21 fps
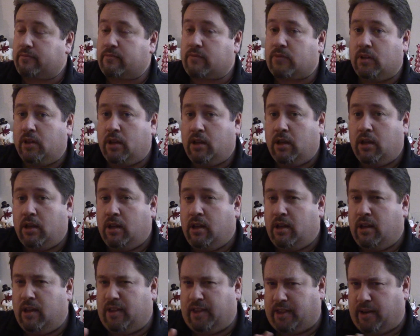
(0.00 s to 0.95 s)

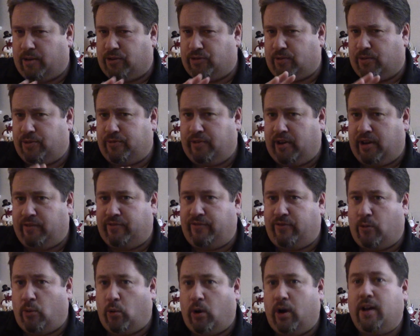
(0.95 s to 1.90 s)
I think that was from 3 to
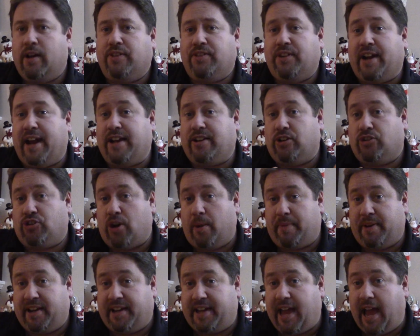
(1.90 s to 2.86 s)
4. And then I had to
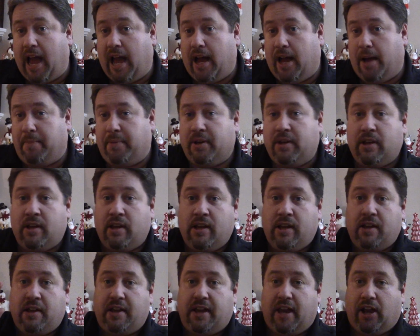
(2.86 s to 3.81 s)
jump in a cab
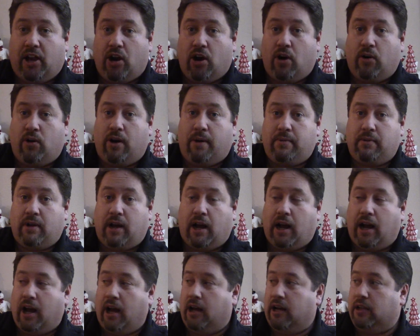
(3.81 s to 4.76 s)
and go
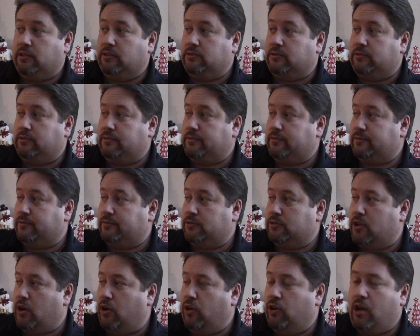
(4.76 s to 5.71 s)
a
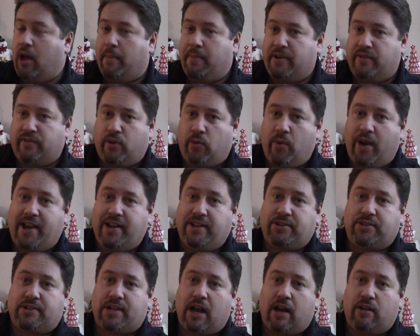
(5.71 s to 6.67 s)
bit of a
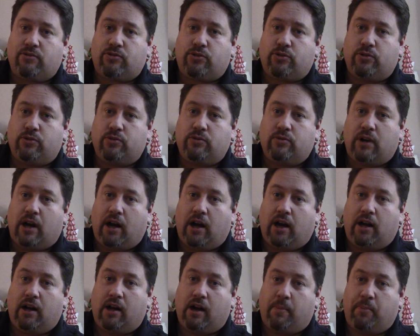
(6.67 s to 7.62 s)
ways down to
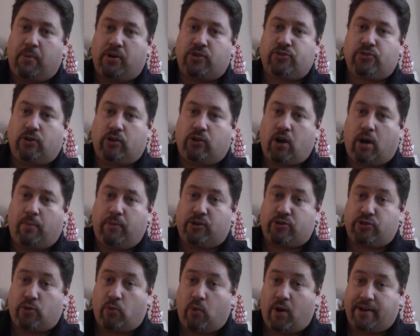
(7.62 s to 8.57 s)
a bookstore called
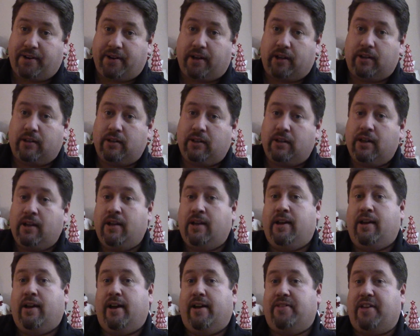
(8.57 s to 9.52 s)
Books of Wonder.
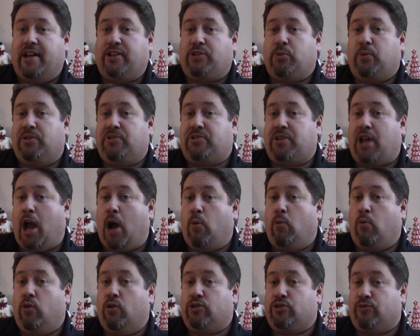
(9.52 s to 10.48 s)
And that's where Star
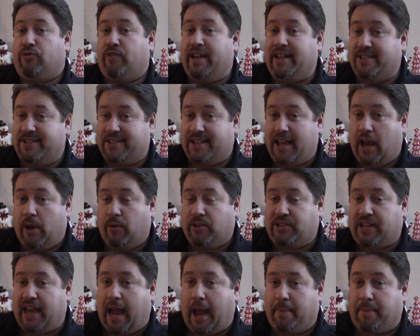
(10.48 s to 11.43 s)
Wars Reads Day
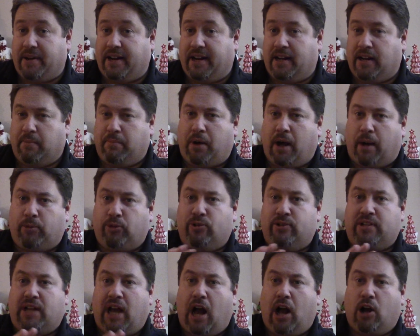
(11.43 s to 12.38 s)
was happening, and Pablo
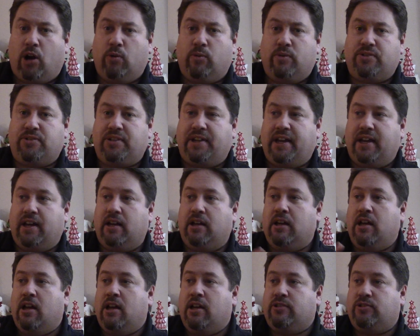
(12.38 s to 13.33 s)
Hidalgo was there,
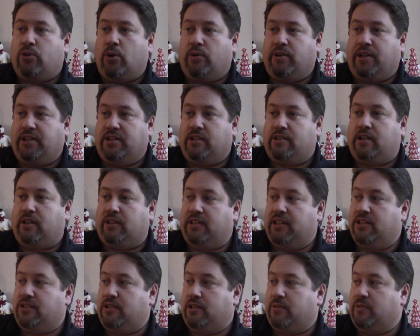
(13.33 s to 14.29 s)
Tony
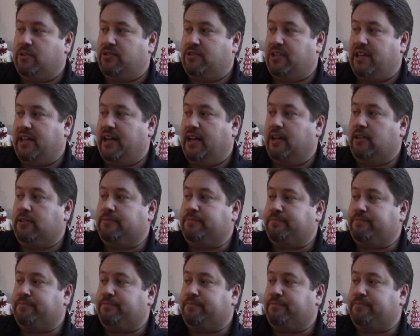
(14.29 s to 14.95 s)
DiTerlizzi was there,